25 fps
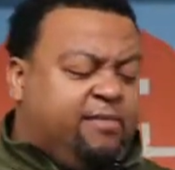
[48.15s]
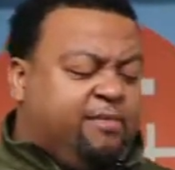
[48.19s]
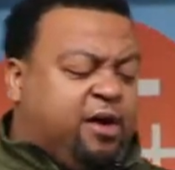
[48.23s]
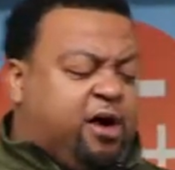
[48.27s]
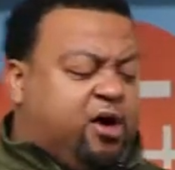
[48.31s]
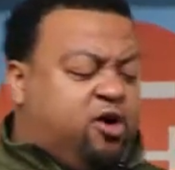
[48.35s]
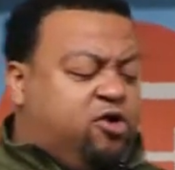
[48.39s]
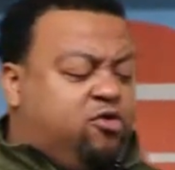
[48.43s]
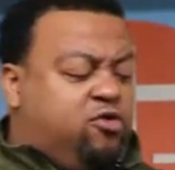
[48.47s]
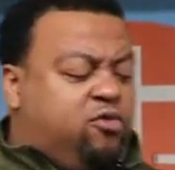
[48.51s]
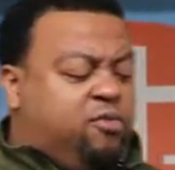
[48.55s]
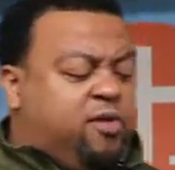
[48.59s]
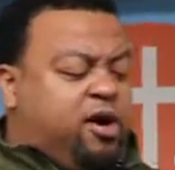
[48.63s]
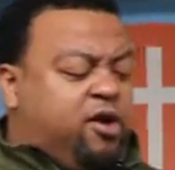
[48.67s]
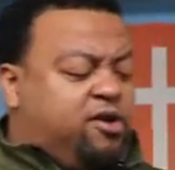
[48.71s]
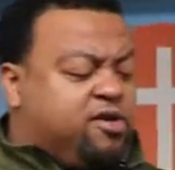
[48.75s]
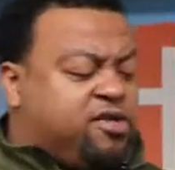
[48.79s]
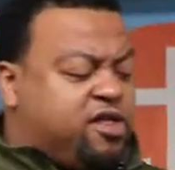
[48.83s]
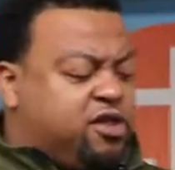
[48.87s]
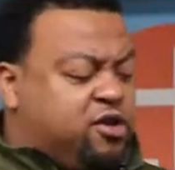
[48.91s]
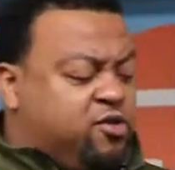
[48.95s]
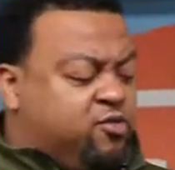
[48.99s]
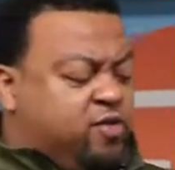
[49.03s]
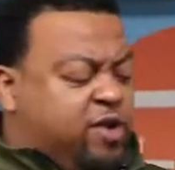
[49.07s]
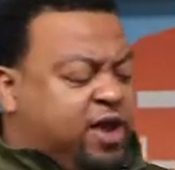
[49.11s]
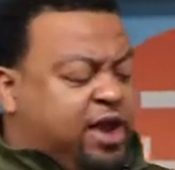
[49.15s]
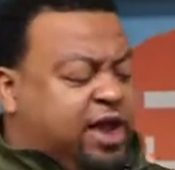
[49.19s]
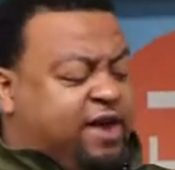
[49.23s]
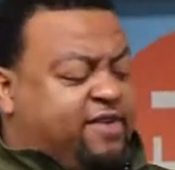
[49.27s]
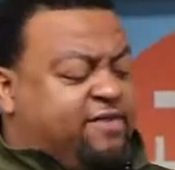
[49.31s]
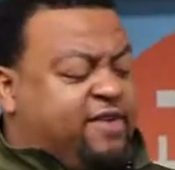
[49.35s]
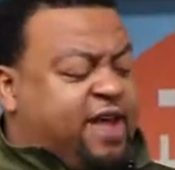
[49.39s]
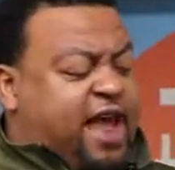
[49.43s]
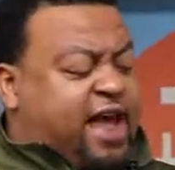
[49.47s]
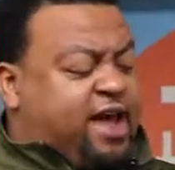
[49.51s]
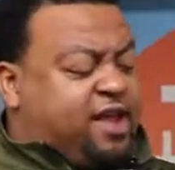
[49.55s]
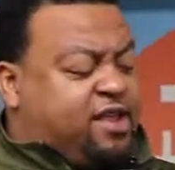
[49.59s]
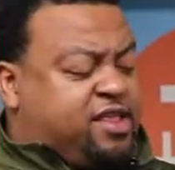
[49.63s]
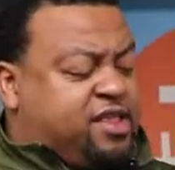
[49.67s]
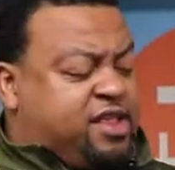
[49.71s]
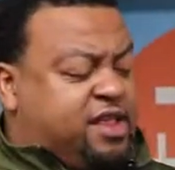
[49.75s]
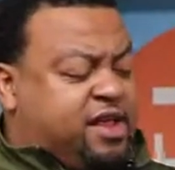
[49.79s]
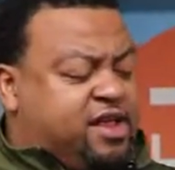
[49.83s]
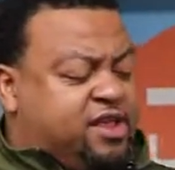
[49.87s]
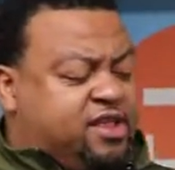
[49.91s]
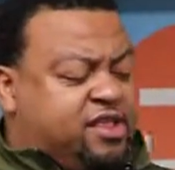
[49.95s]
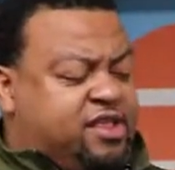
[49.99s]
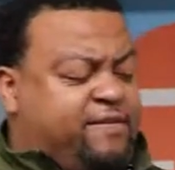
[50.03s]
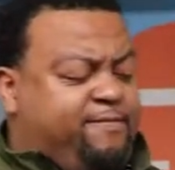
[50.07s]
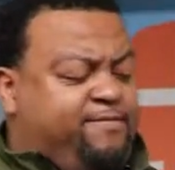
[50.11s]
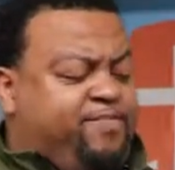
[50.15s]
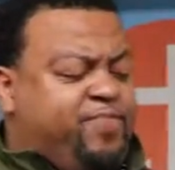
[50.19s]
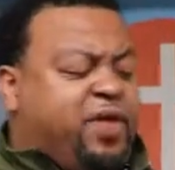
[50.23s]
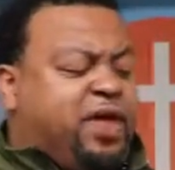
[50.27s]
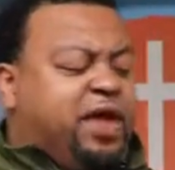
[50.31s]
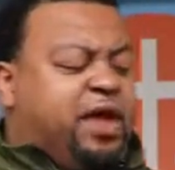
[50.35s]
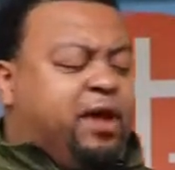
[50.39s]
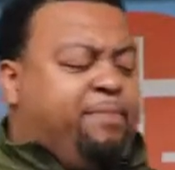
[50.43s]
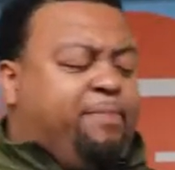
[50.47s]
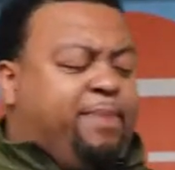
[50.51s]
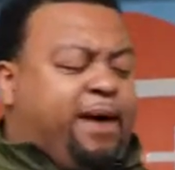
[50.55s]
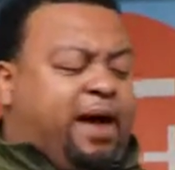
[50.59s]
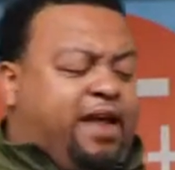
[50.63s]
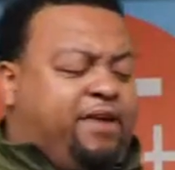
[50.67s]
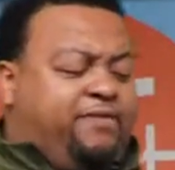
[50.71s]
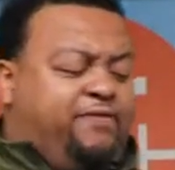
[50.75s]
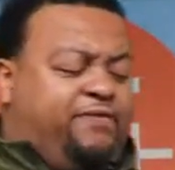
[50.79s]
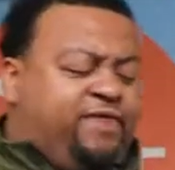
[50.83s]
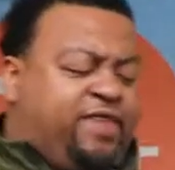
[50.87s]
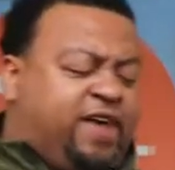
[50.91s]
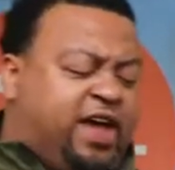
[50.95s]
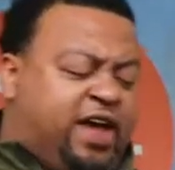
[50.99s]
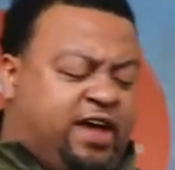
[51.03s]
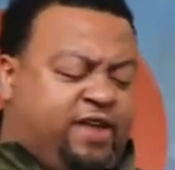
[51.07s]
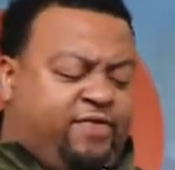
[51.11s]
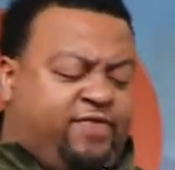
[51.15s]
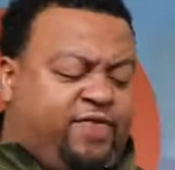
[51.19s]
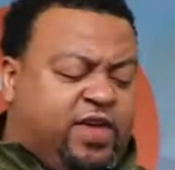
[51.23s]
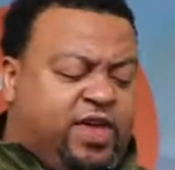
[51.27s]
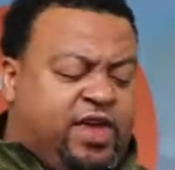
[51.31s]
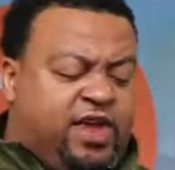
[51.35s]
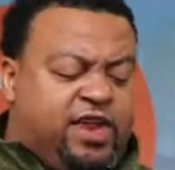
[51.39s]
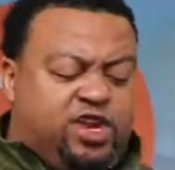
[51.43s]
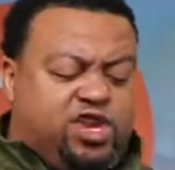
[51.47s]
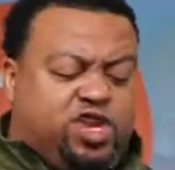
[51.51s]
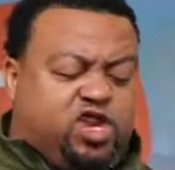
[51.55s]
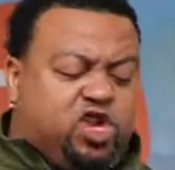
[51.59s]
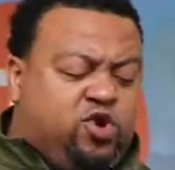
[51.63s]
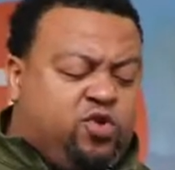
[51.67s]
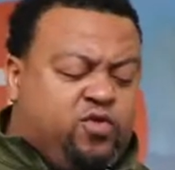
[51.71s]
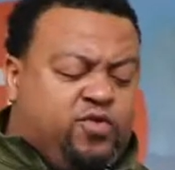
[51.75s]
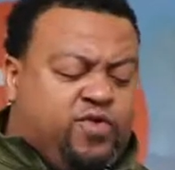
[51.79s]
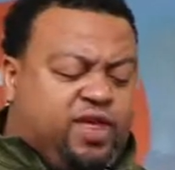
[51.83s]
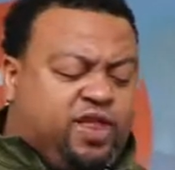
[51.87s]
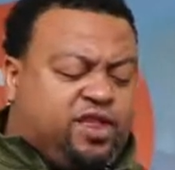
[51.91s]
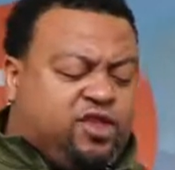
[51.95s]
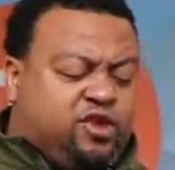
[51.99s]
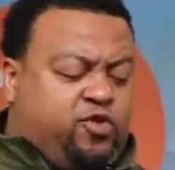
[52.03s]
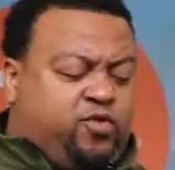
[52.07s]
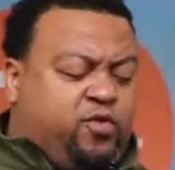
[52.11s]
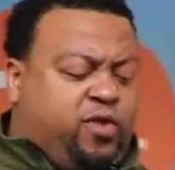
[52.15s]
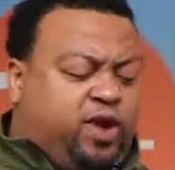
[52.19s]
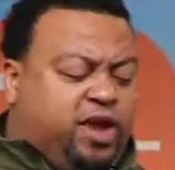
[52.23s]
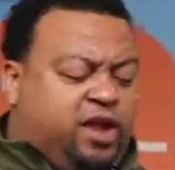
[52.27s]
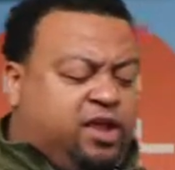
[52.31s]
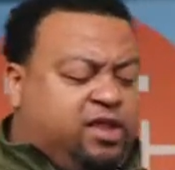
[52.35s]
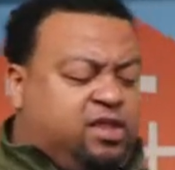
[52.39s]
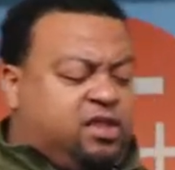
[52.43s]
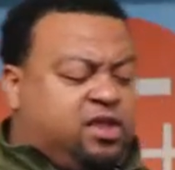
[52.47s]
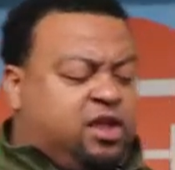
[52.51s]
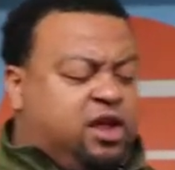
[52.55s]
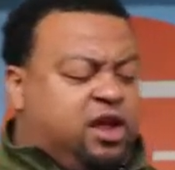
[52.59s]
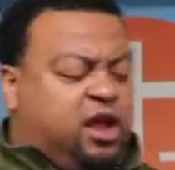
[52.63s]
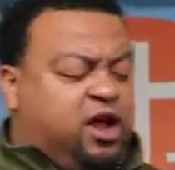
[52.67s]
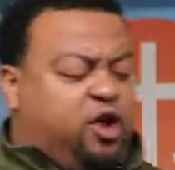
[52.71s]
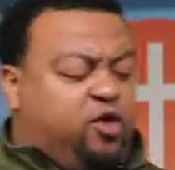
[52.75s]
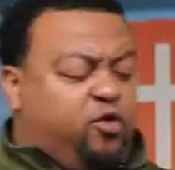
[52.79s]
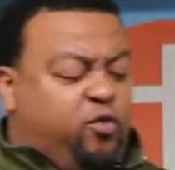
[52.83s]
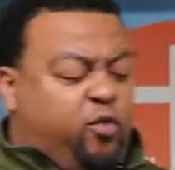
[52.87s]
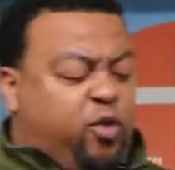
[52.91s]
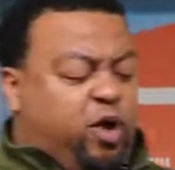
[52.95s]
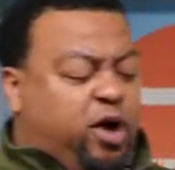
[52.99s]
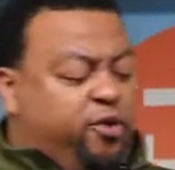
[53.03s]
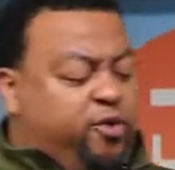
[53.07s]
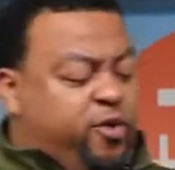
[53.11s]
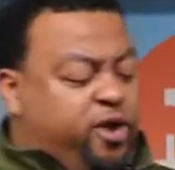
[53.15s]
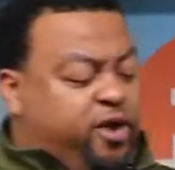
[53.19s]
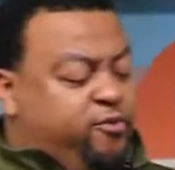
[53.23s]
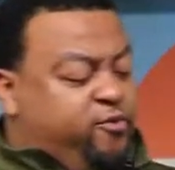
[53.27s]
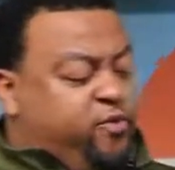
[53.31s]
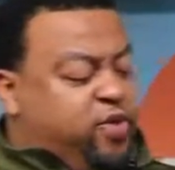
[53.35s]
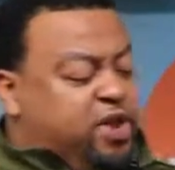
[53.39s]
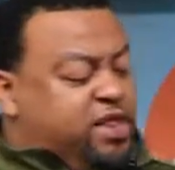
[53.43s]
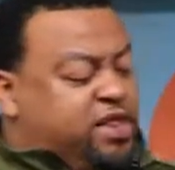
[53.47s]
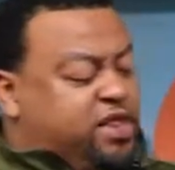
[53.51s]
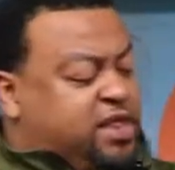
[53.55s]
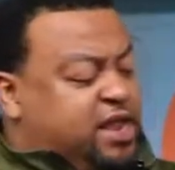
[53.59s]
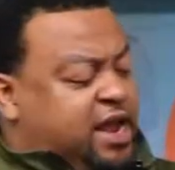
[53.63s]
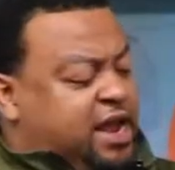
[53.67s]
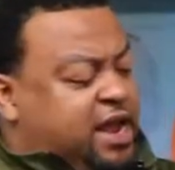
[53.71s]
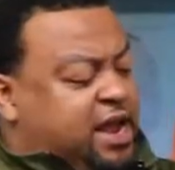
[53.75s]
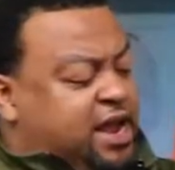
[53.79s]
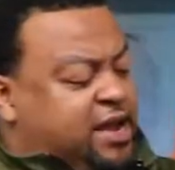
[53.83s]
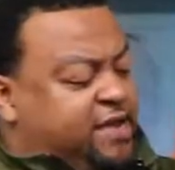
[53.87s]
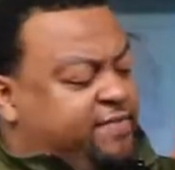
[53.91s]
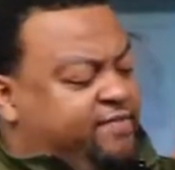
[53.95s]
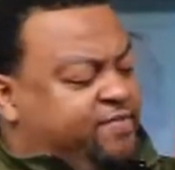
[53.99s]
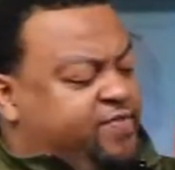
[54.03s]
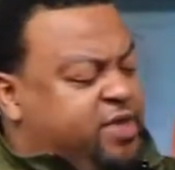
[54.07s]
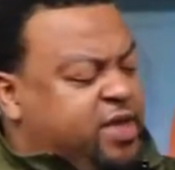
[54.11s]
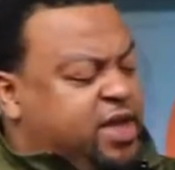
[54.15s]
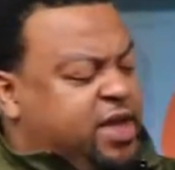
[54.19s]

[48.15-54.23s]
by whom also we have access by faith into this grace wherein we stand.